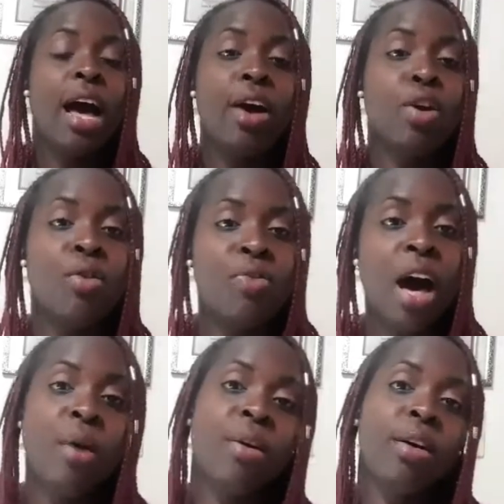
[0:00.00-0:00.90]
Go
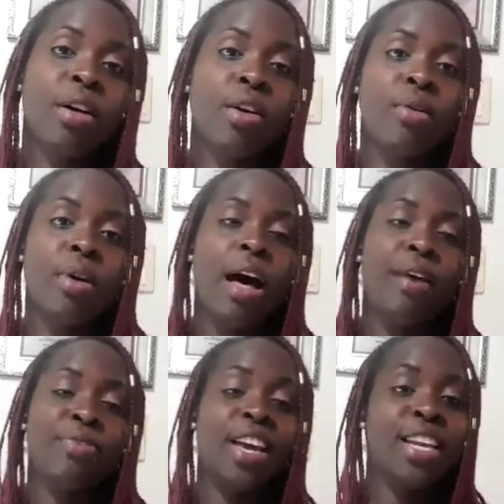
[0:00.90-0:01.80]
Forward,
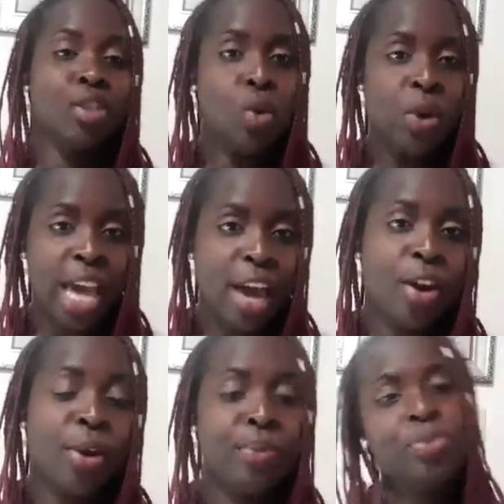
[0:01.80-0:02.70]
Fearless Go
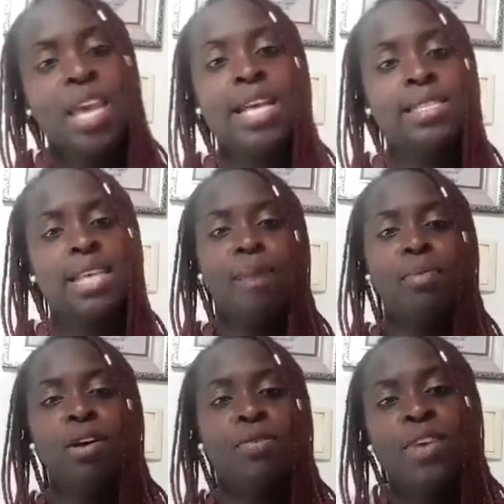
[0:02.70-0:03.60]
Getter. Yes, I'm
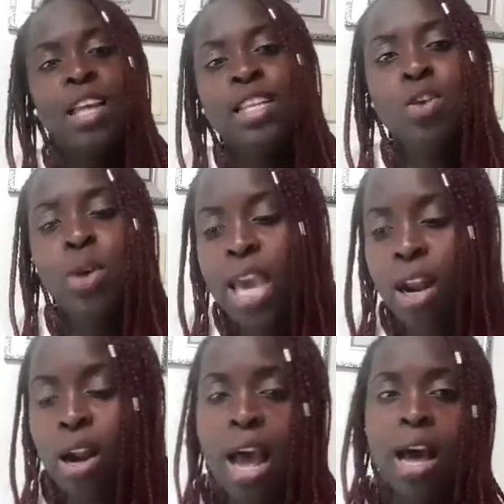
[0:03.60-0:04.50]
a fearless go
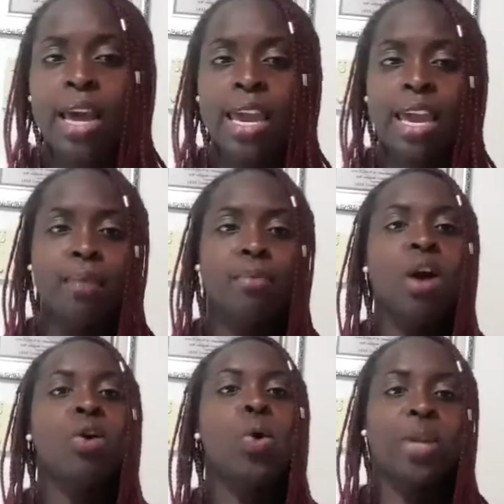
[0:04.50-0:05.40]
getter. I am a
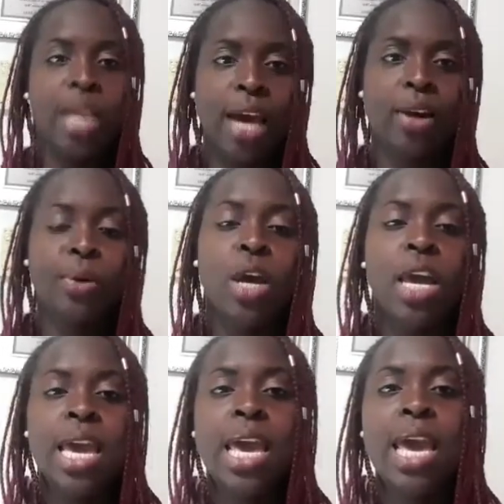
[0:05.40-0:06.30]
go getter,
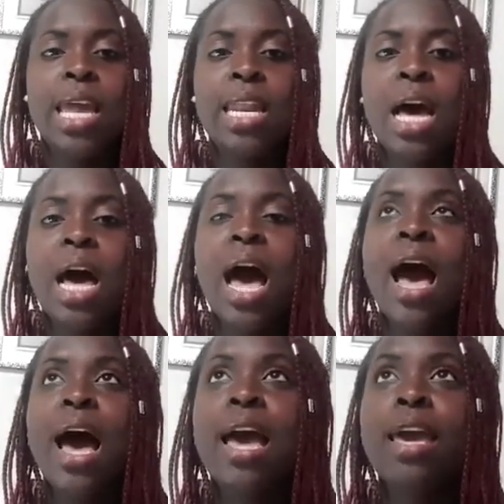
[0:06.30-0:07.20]
and
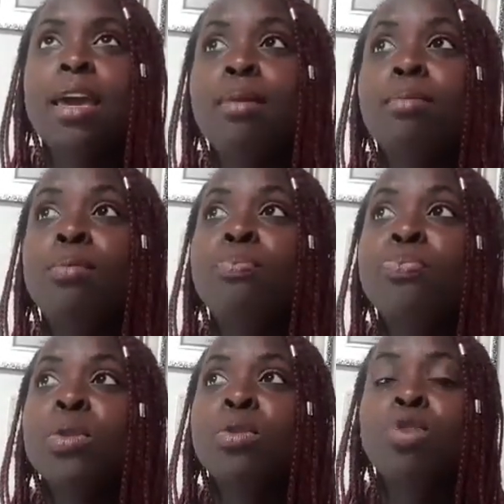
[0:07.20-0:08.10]
I am
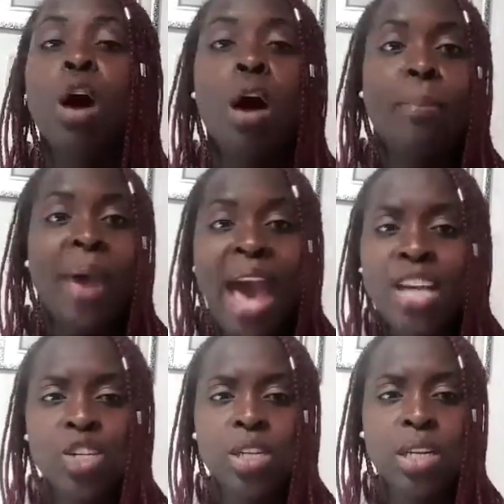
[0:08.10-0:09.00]

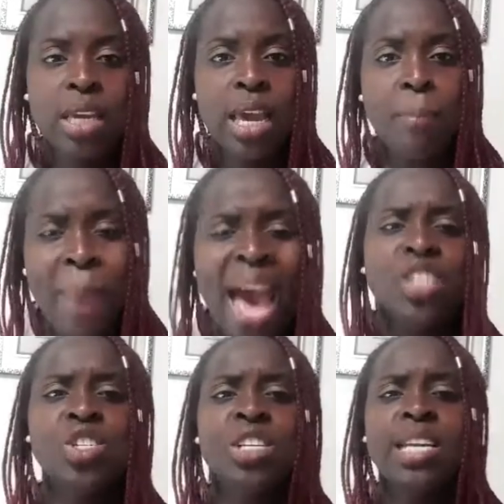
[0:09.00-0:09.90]

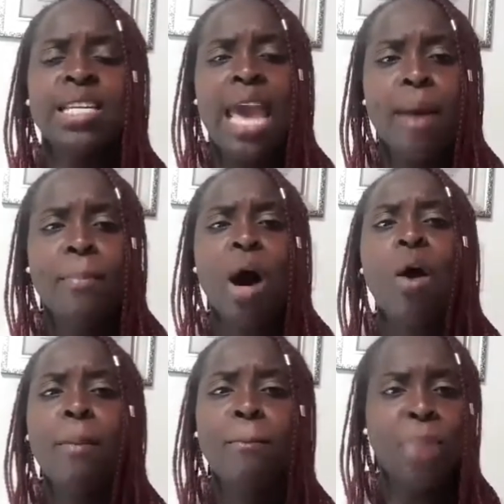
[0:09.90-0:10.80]
passionate about
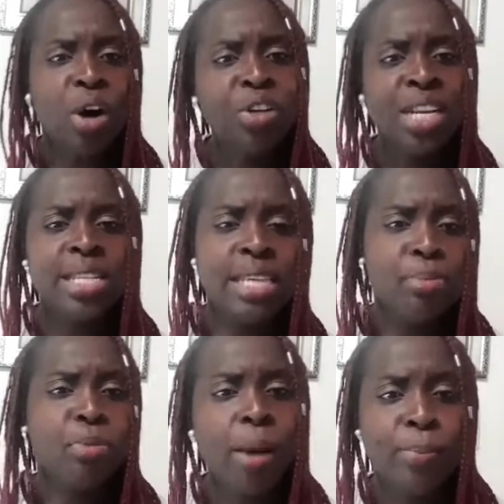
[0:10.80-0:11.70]
abundance and
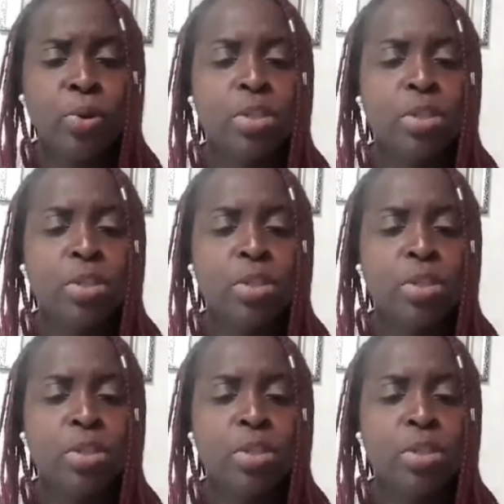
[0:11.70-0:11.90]
purpose.